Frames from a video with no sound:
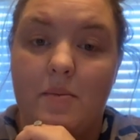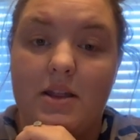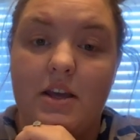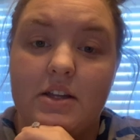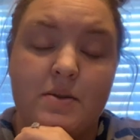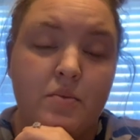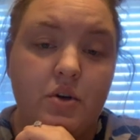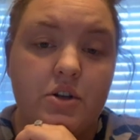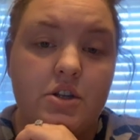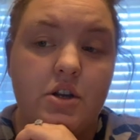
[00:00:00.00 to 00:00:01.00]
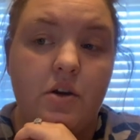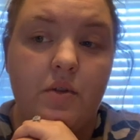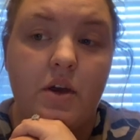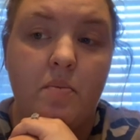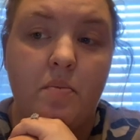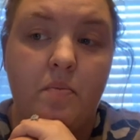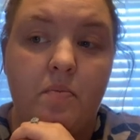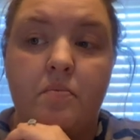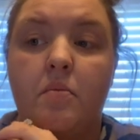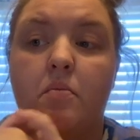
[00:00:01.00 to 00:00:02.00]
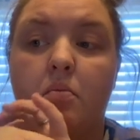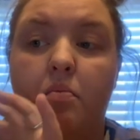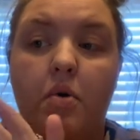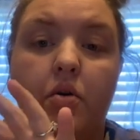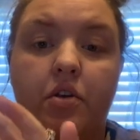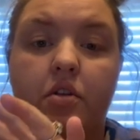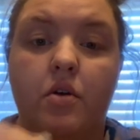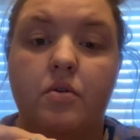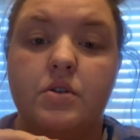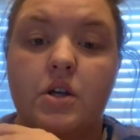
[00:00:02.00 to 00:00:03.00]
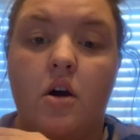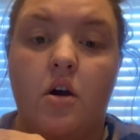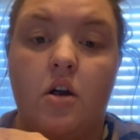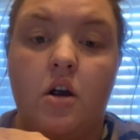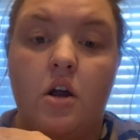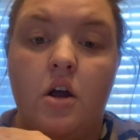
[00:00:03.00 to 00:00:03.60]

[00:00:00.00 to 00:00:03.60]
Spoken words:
I think it's important to know that both of those are